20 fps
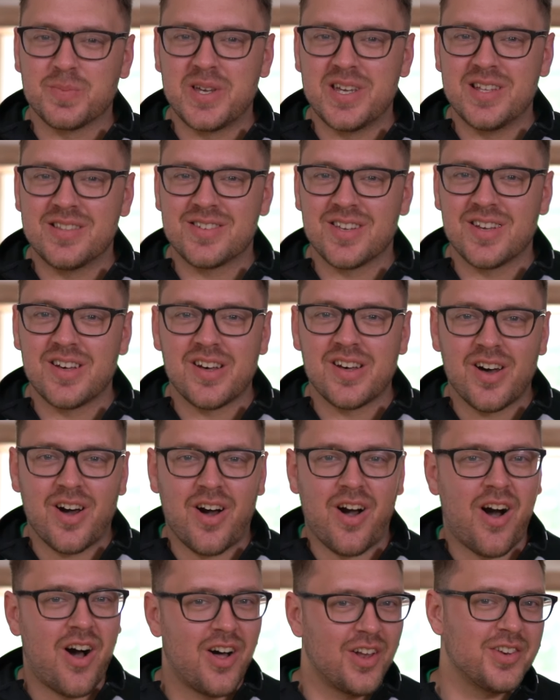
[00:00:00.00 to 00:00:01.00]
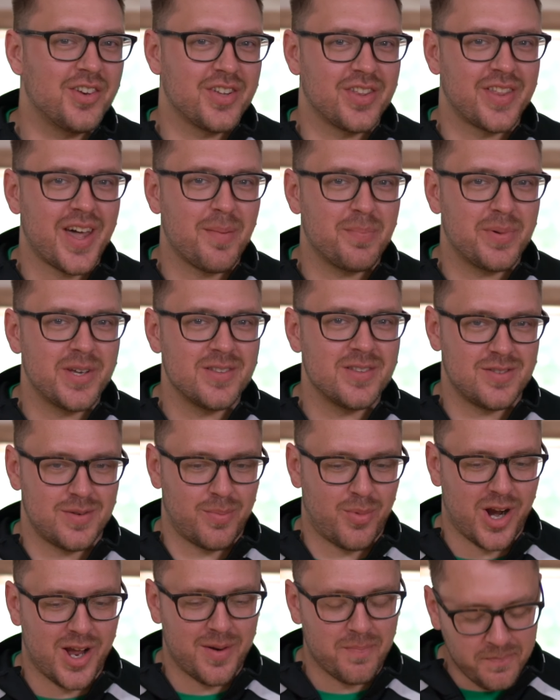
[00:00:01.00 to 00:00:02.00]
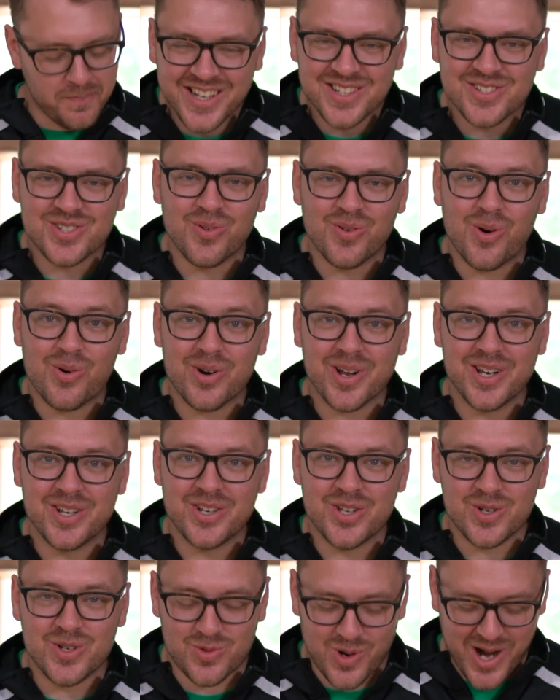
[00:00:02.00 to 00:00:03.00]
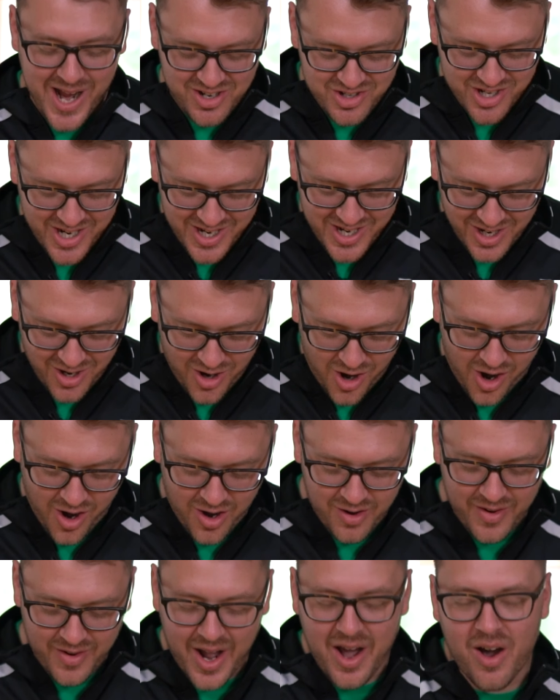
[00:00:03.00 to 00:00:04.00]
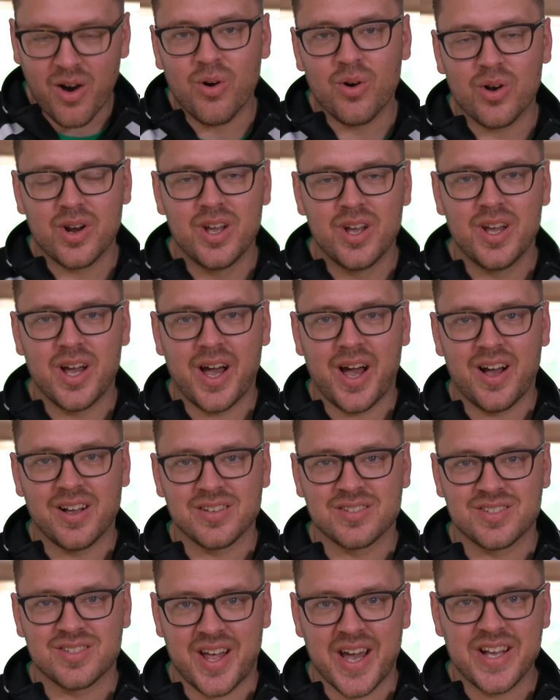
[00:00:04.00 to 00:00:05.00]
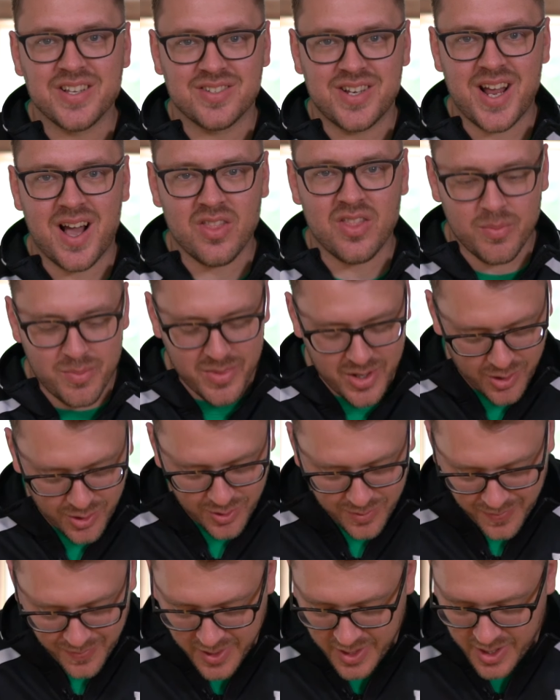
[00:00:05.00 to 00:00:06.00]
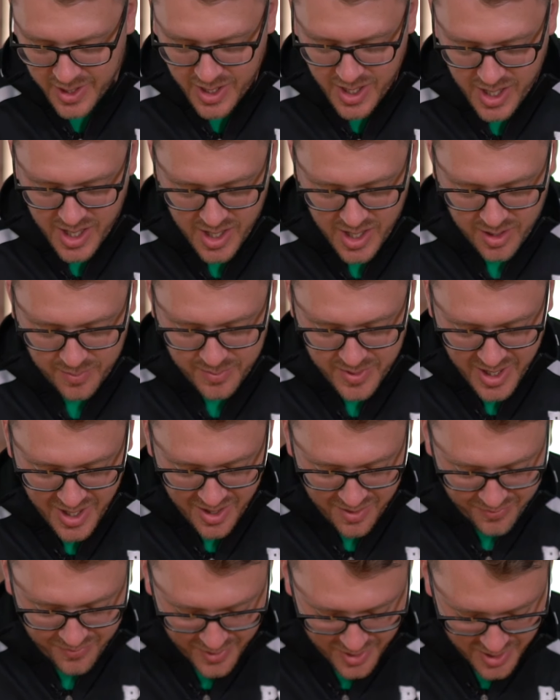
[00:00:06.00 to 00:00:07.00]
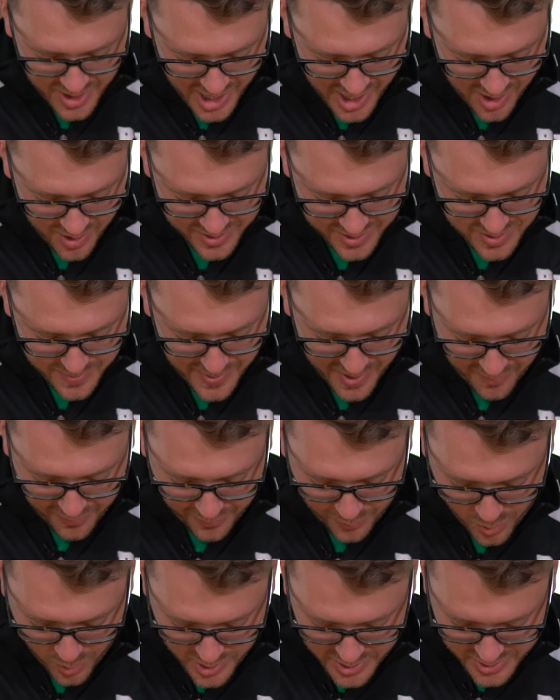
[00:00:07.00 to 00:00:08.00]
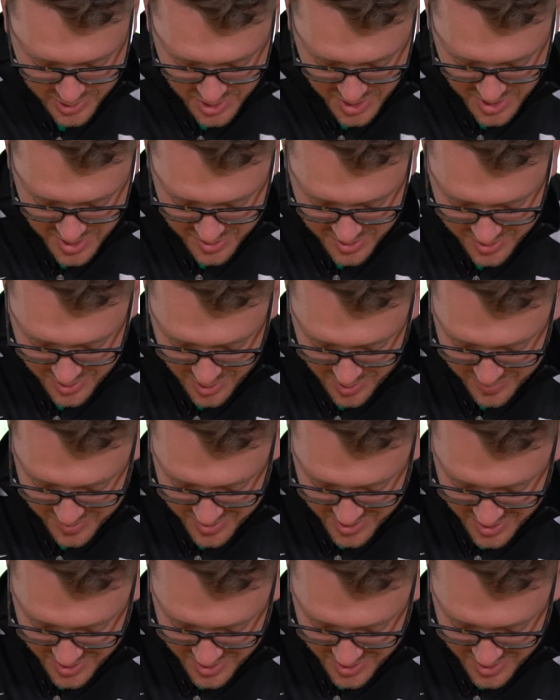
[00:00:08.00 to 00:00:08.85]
pizza onto that pizza bread? So what we're gonna do is we're actually gonna carve out a slice down the middle. And I figured out it's about 4 inches, so I'm just